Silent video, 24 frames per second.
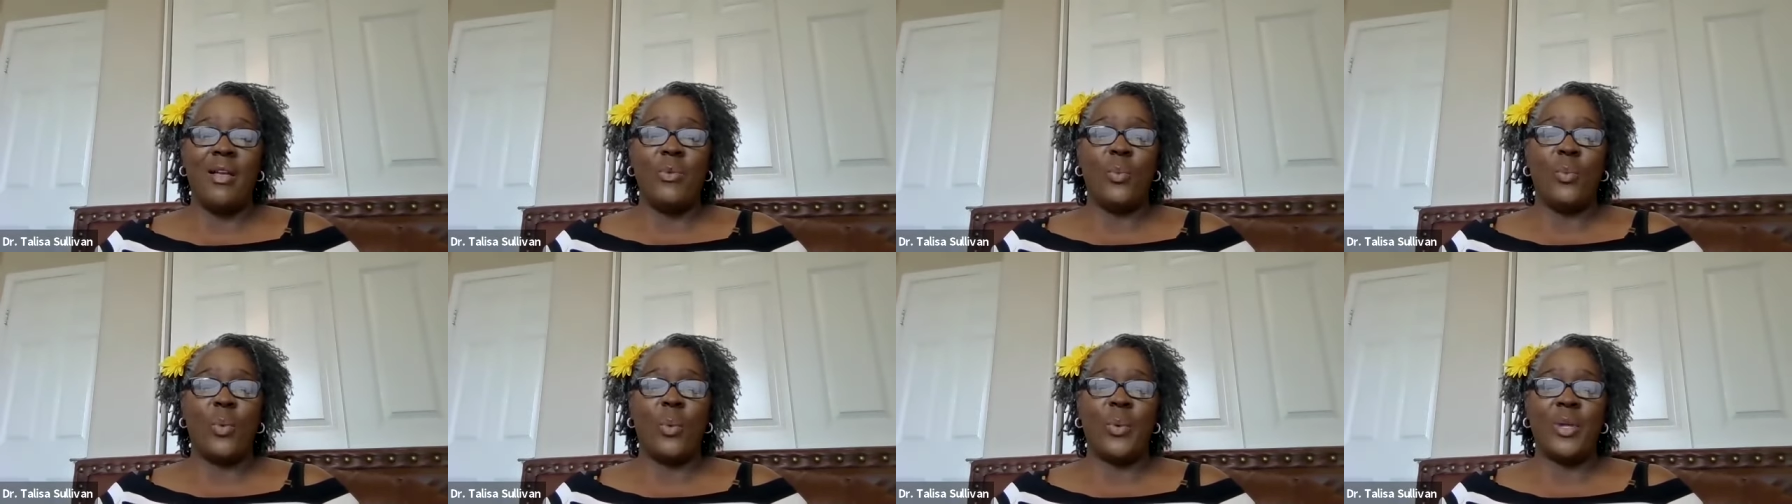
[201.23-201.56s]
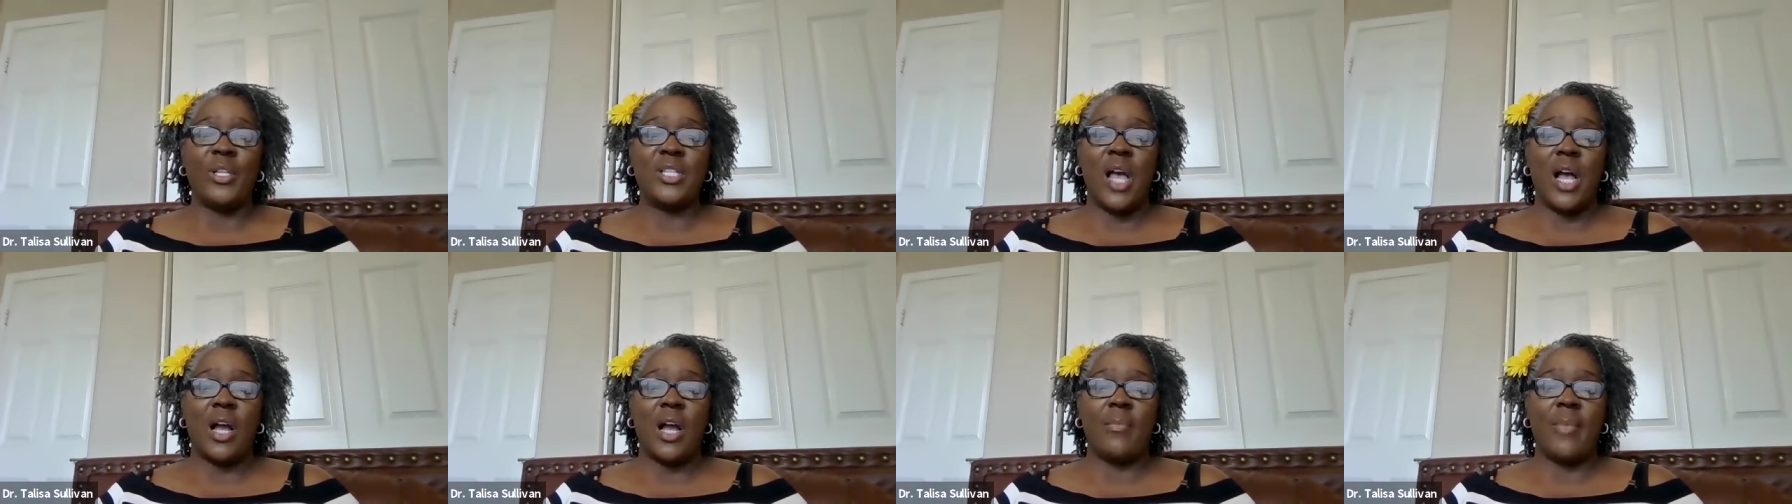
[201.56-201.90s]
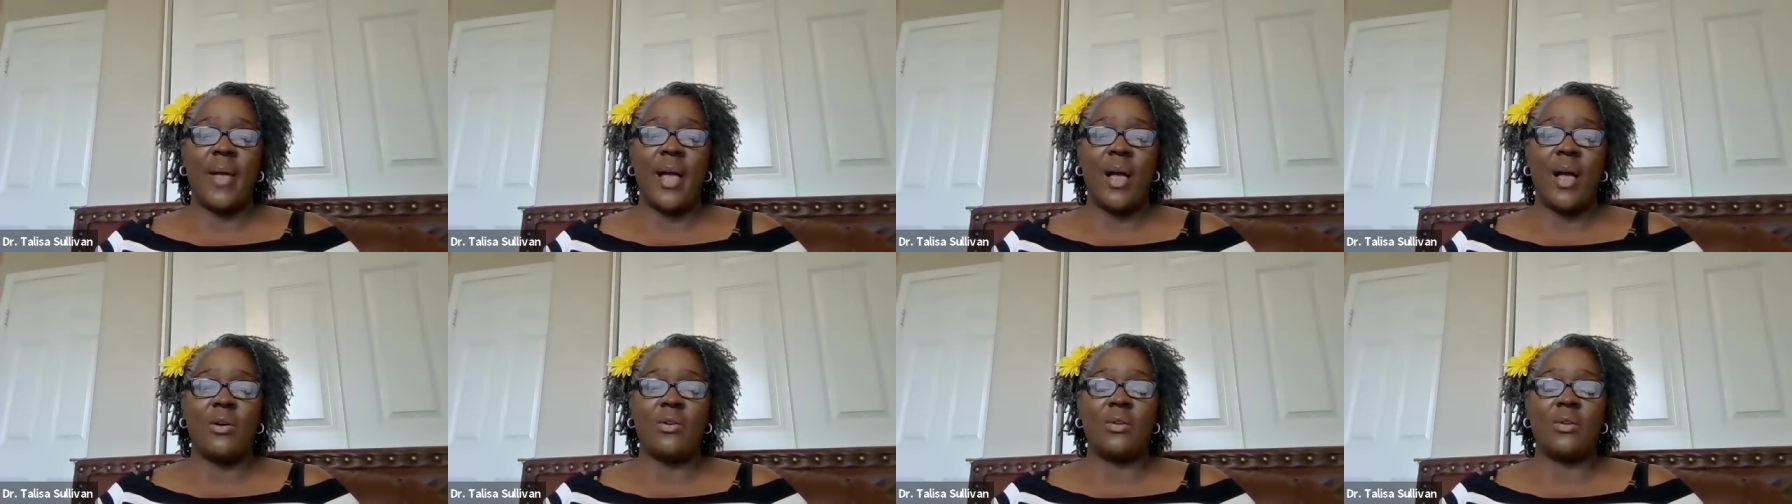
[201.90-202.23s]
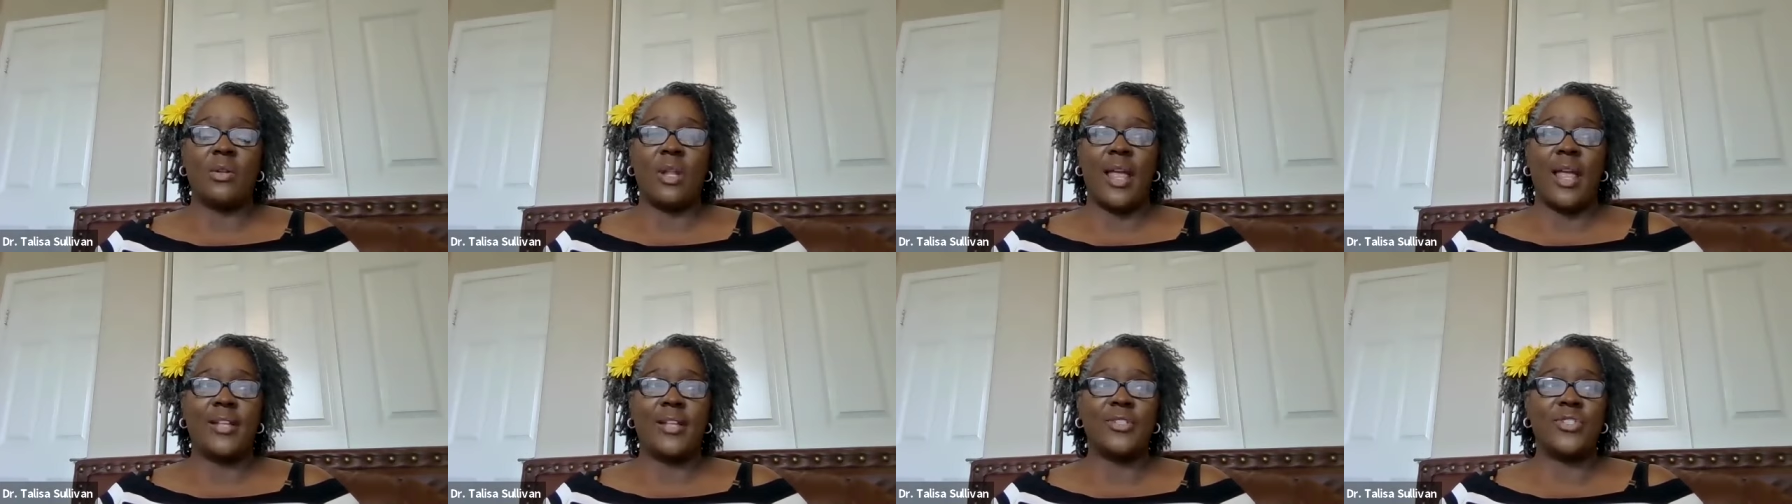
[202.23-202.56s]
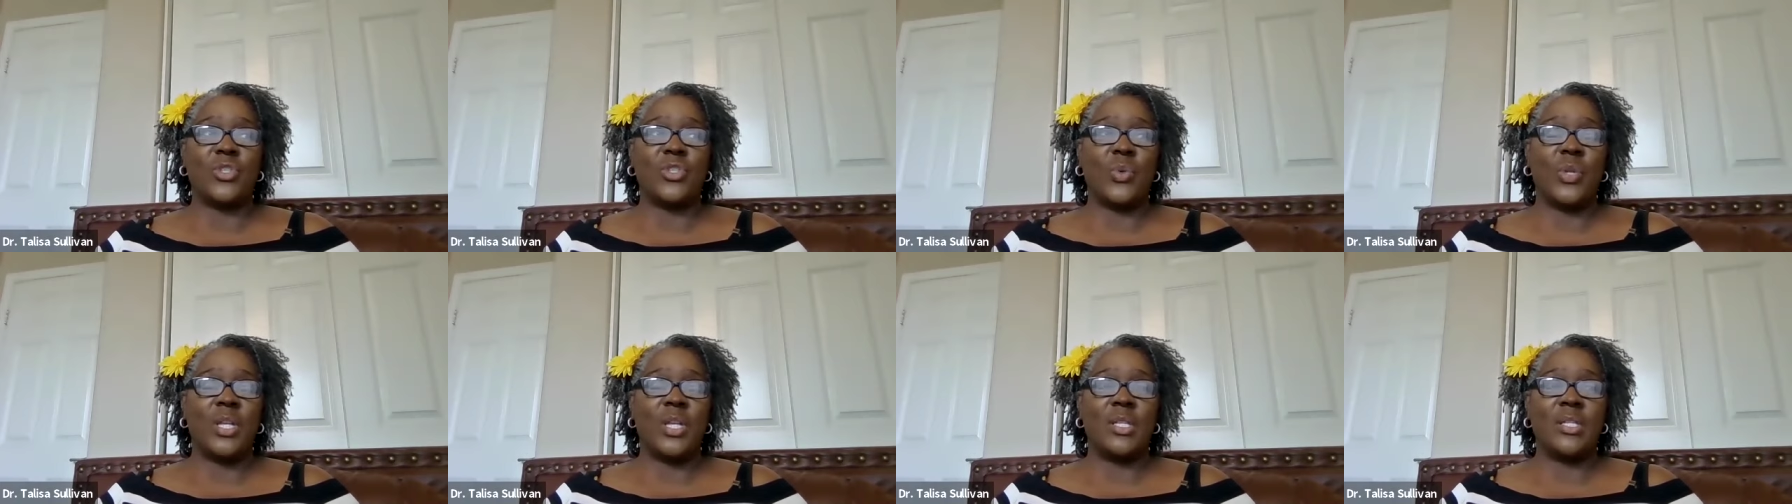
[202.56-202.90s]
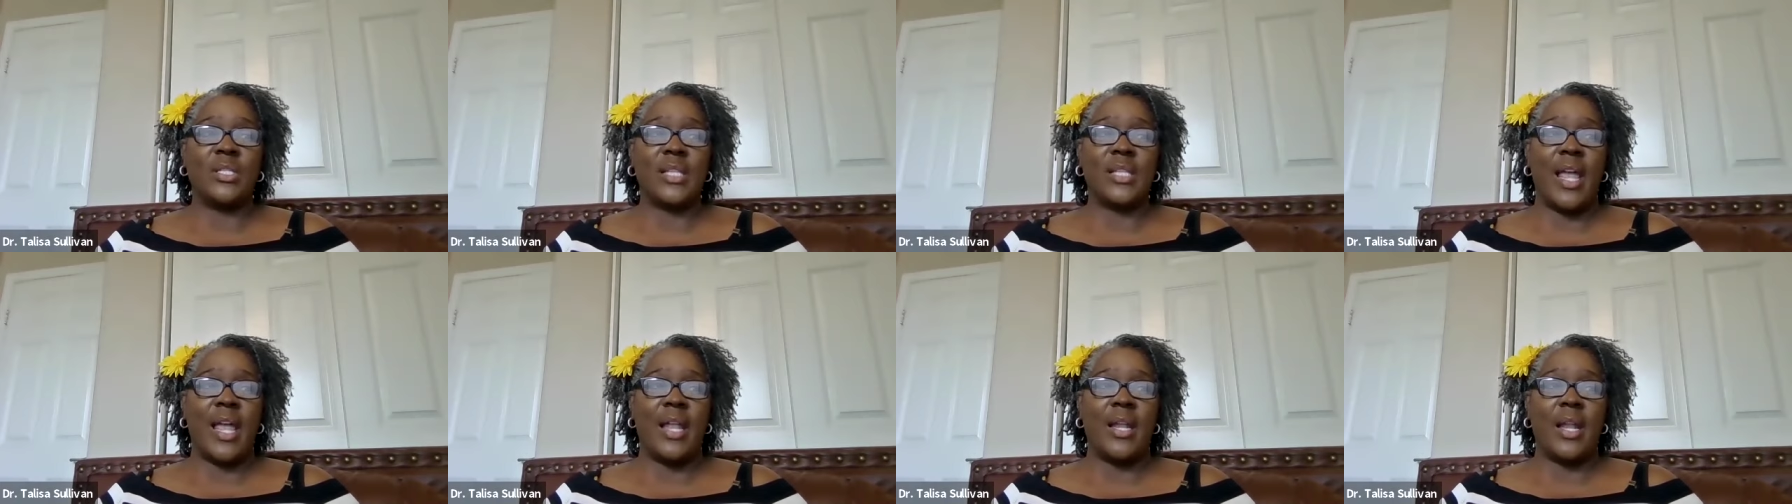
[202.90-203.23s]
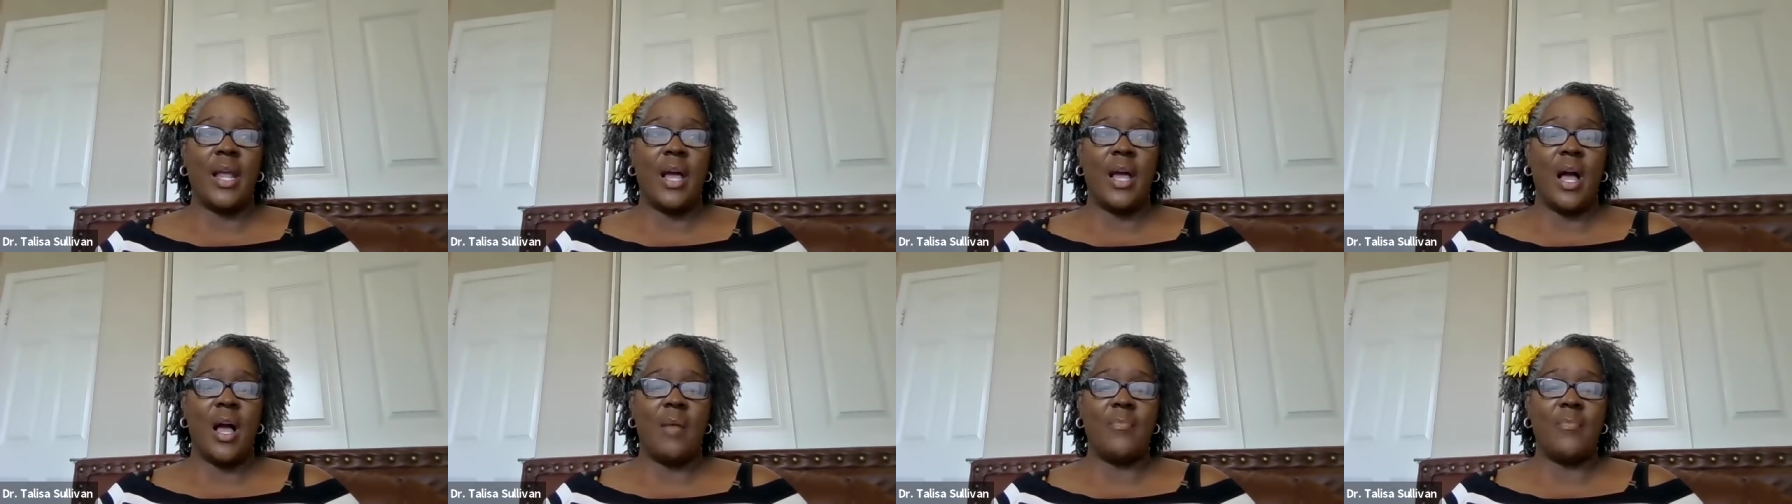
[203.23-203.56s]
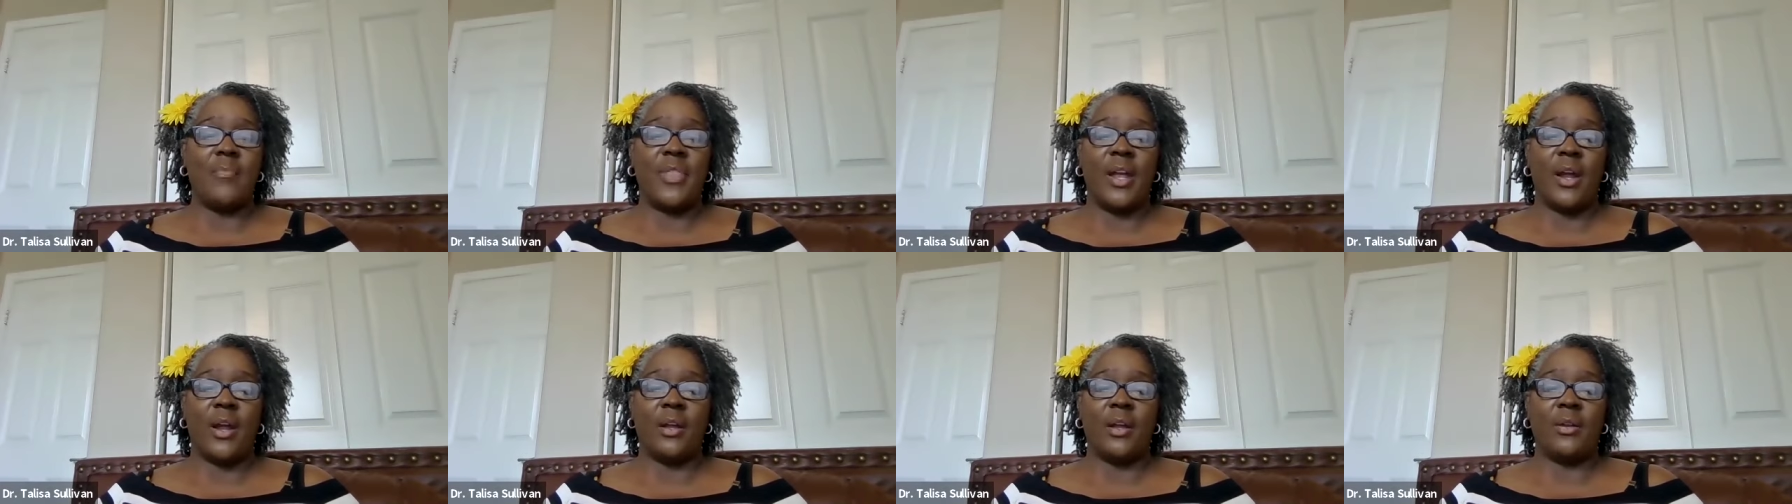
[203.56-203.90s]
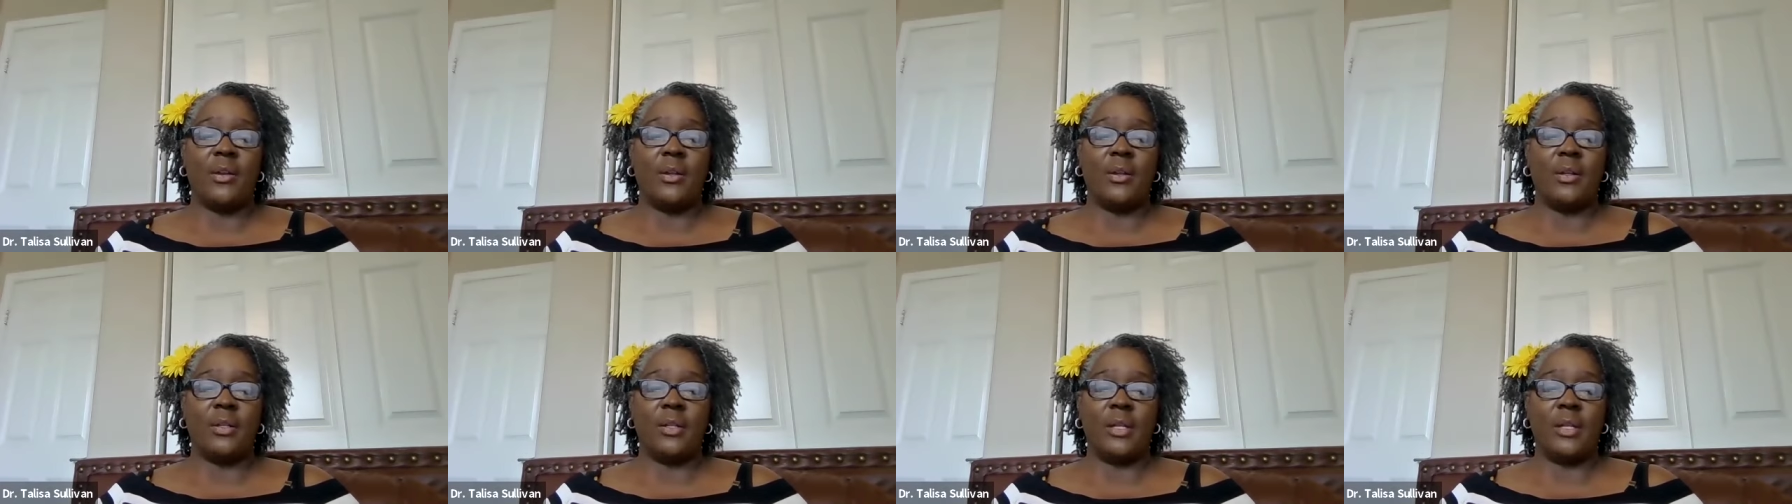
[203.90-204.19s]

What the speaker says: when we talk about like students and their